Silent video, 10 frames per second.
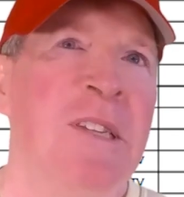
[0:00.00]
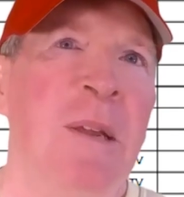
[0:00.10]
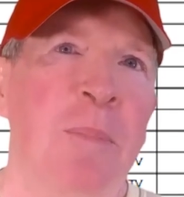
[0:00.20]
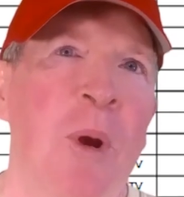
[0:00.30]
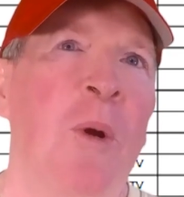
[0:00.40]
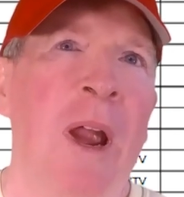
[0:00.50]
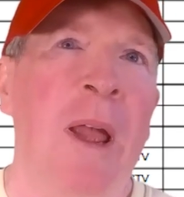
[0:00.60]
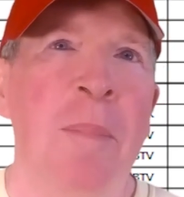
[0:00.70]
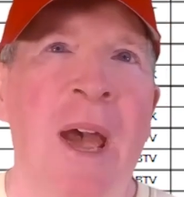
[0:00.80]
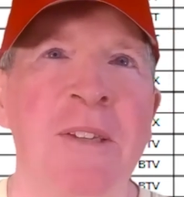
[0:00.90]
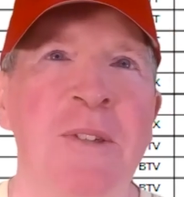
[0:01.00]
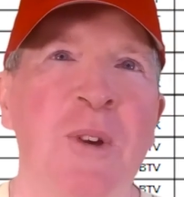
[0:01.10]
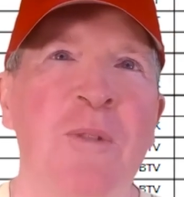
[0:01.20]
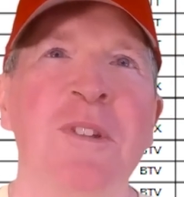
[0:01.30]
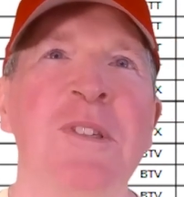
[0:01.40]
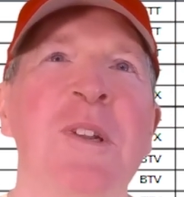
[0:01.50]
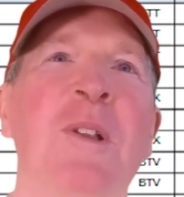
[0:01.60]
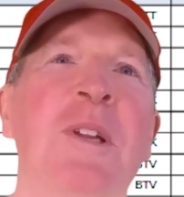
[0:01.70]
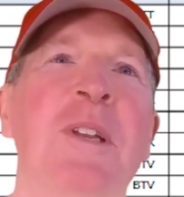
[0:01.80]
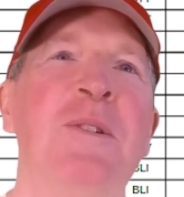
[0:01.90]
program, Passenger
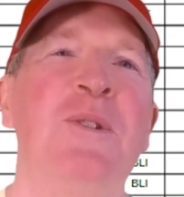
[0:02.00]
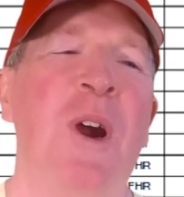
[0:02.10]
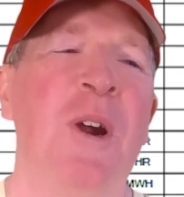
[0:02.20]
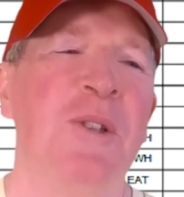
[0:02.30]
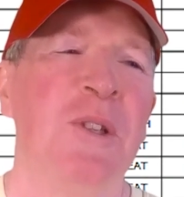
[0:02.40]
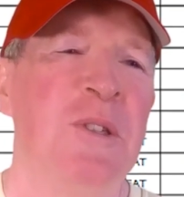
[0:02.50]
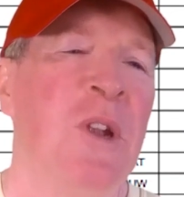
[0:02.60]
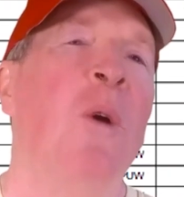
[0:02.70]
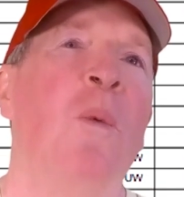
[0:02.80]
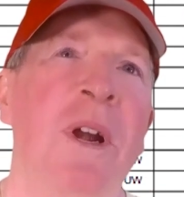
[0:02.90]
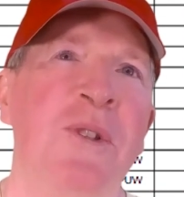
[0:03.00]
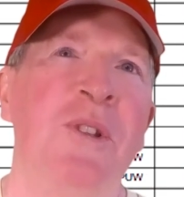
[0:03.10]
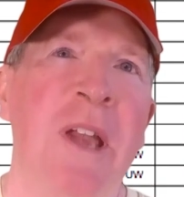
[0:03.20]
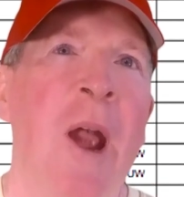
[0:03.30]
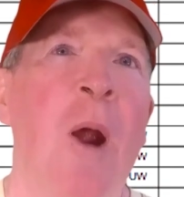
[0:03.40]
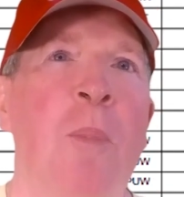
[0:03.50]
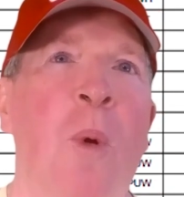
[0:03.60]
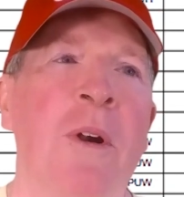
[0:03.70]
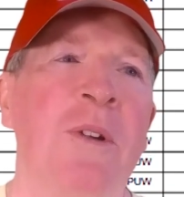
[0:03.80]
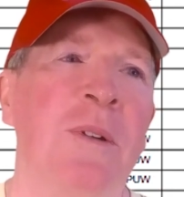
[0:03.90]
Facilities Charges, which the
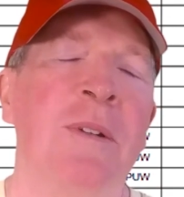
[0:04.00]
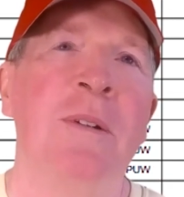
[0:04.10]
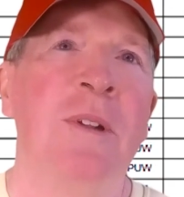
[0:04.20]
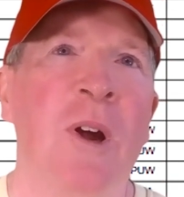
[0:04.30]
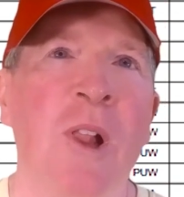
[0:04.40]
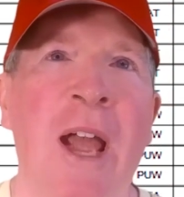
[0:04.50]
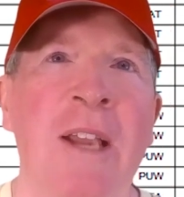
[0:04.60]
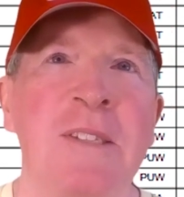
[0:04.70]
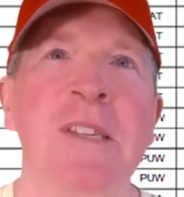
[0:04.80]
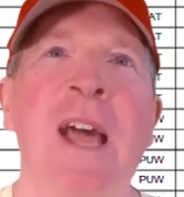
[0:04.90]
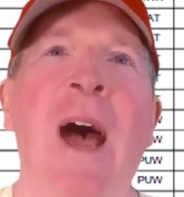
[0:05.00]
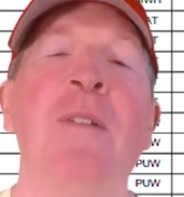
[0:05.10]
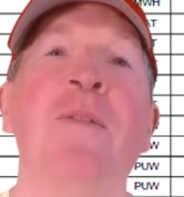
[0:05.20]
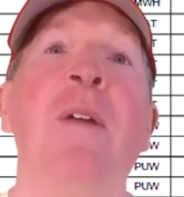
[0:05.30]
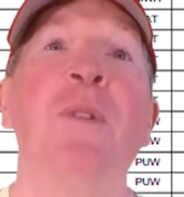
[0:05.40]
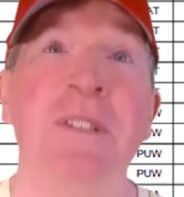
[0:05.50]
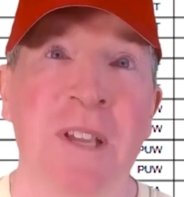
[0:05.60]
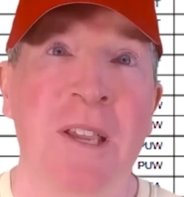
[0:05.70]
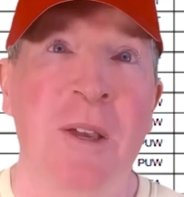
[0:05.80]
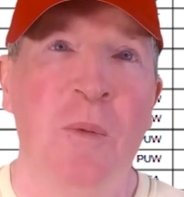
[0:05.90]
airport collects out of every
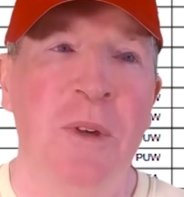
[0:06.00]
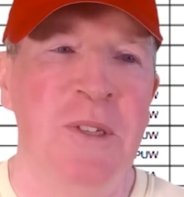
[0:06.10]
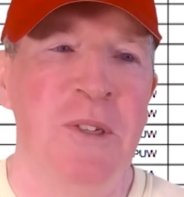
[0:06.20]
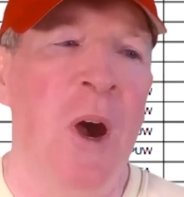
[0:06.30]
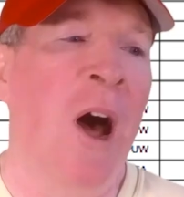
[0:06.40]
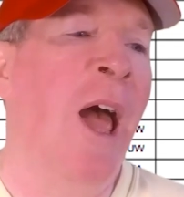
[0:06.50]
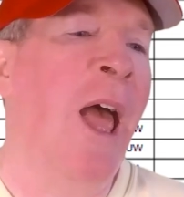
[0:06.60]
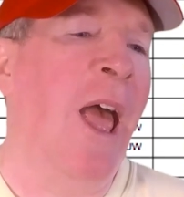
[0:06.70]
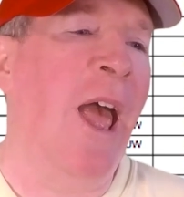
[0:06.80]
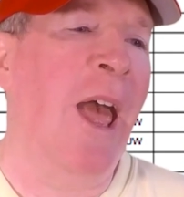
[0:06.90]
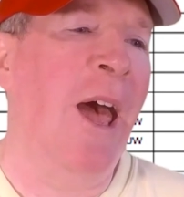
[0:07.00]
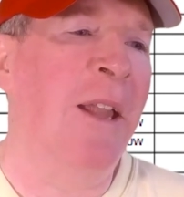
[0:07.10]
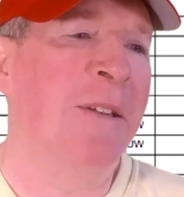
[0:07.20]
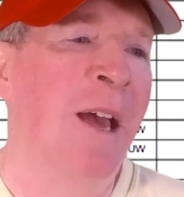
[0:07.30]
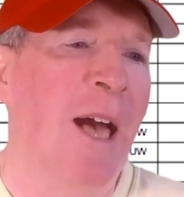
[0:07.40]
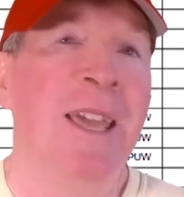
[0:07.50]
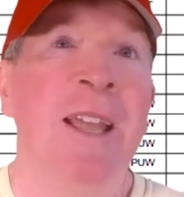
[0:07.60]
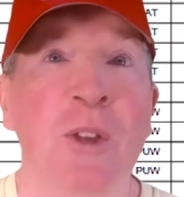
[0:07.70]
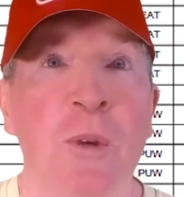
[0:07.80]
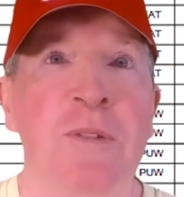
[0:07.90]
ticket we saw and
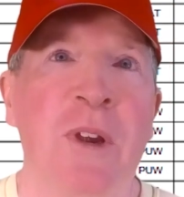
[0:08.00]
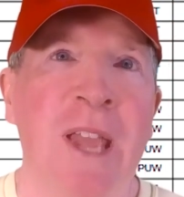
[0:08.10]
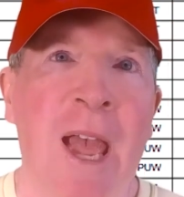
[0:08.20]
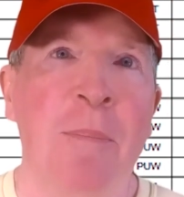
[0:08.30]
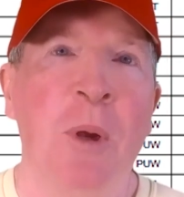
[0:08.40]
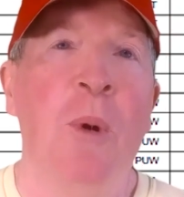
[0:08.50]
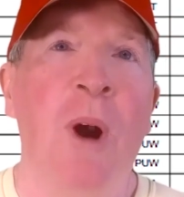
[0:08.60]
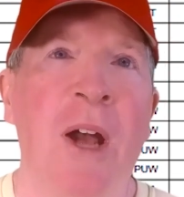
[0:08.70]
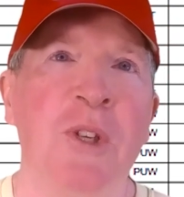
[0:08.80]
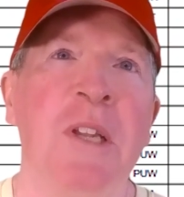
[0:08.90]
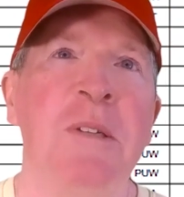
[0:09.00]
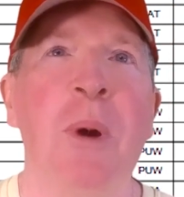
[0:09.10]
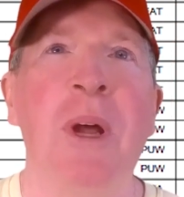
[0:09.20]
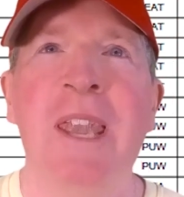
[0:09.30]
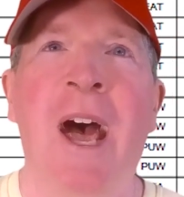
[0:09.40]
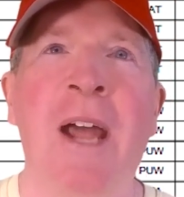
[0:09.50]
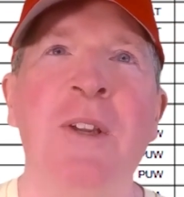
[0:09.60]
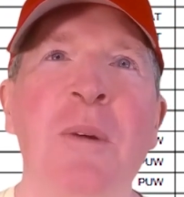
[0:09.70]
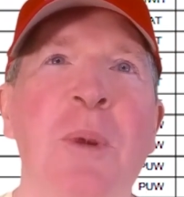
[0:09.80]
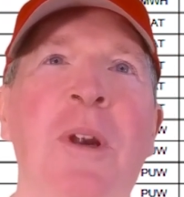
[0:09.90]
can use for capital projects, but not
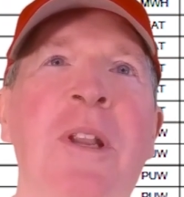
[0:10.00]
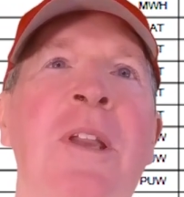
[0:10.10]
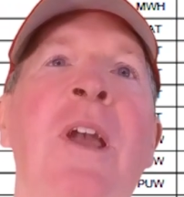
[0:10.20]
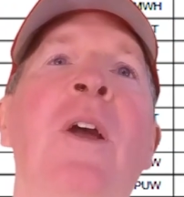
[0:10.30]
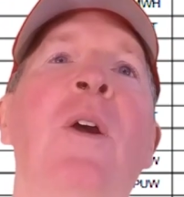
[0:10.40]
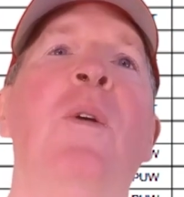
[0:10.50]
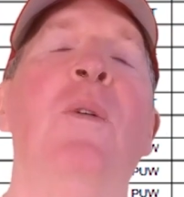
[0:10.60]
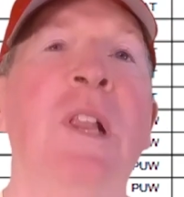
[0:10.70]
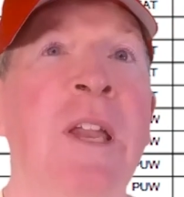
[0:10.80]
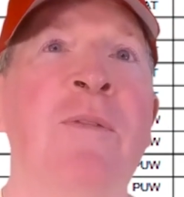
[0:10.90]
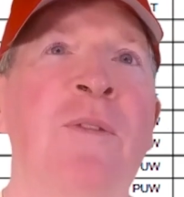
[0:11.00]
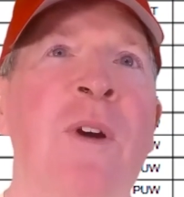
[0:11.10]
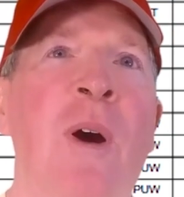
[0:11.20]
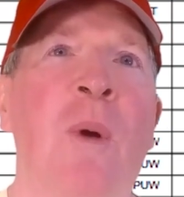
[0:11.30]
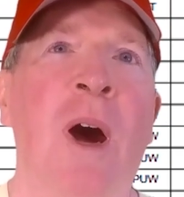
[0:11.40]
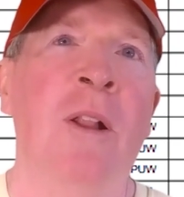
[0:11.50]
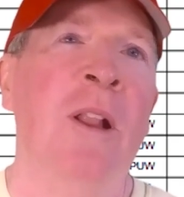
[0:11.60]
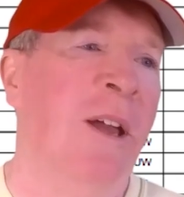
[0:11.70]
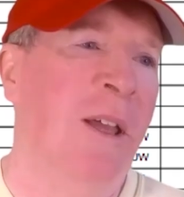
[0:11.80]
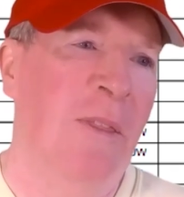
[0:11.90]
community relief. Well,
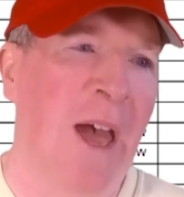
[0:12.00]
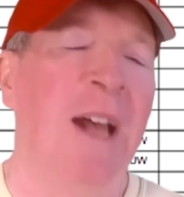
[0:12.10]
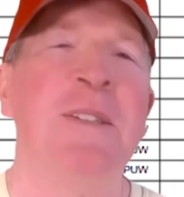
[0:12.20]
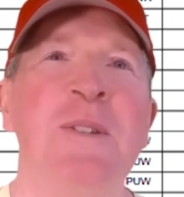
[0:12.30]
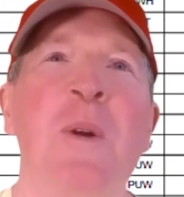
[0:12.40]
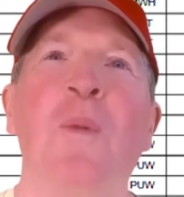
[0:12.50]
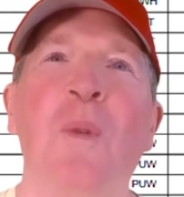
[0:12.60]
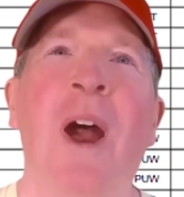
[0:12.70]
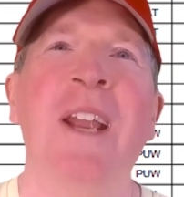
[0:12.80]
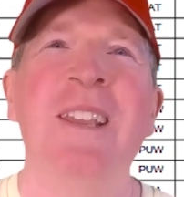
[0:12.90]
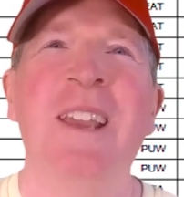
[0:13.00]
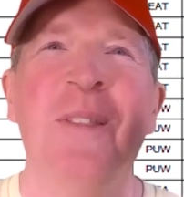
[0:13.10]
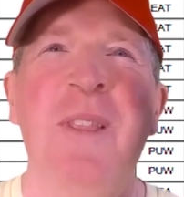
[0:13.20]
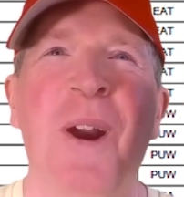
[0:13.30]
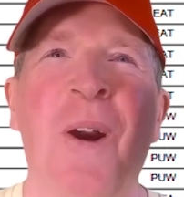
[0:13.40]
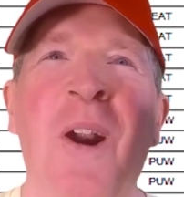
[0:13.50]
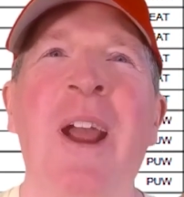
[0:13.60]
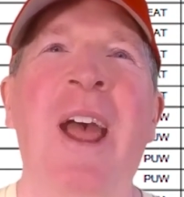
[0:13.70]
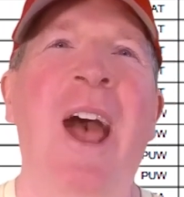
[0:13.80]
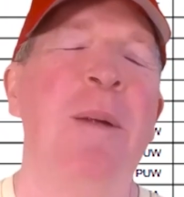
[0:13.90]
that's right in there
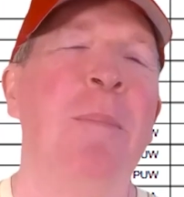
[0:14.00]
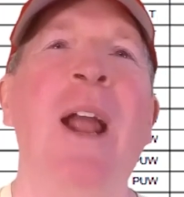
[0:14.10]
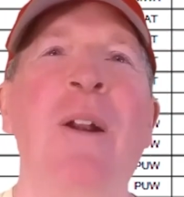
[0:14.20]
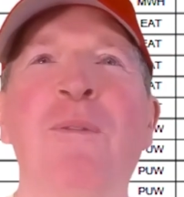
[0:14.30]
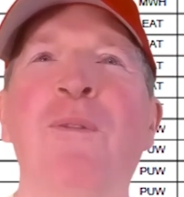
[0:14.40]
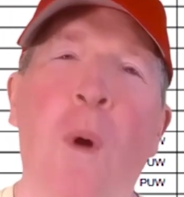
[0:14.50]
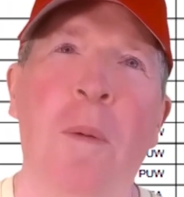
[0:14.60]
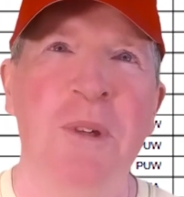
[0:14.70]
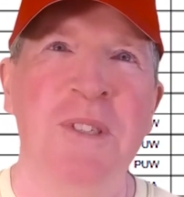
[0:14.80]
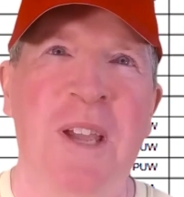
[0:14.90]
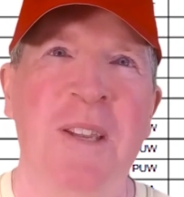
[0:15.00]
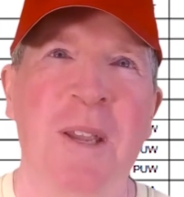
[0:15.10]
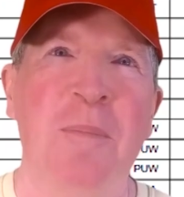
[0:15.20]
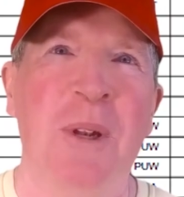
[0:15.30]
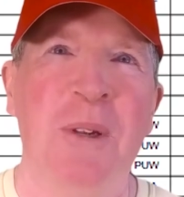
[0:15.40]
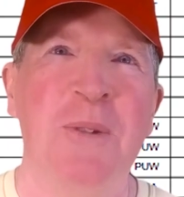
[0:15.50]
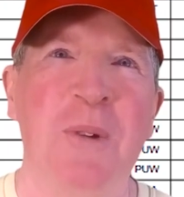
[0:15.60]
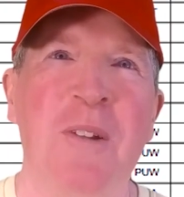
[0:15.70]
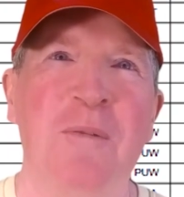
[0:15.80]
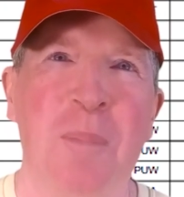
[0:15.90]
at about a 4%
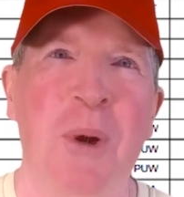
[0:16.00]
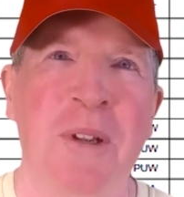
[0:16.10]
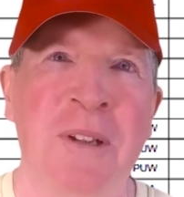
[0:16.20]
administrative burden.